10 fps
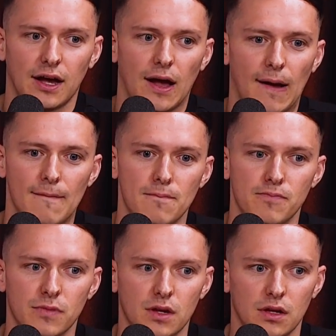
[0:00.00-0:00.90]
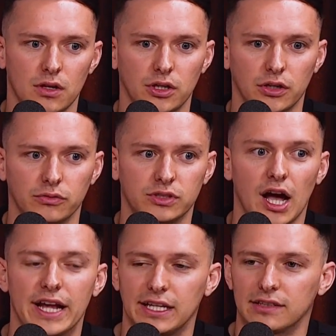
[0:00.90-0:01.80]

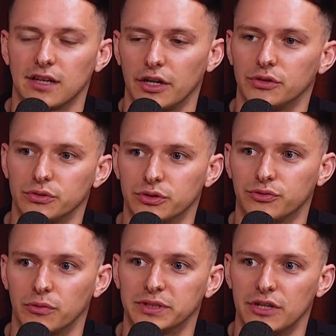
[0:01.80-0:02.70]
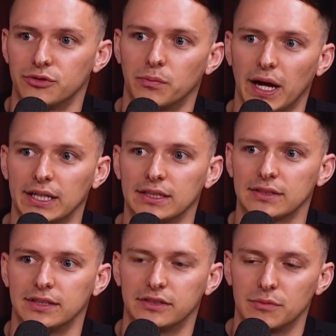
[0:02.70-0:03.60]
tightening cycles from central
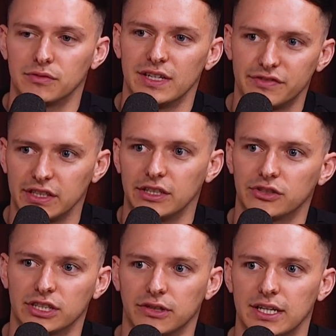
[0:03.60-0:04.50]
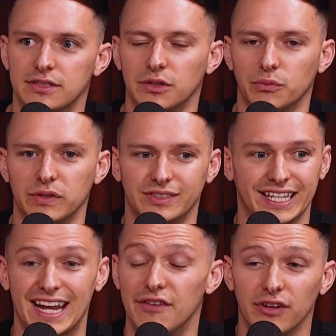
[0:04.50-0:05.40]
banks in terms of lifting interest rates that we've
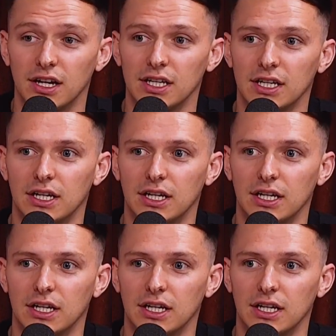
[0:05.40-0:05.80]
seen ever.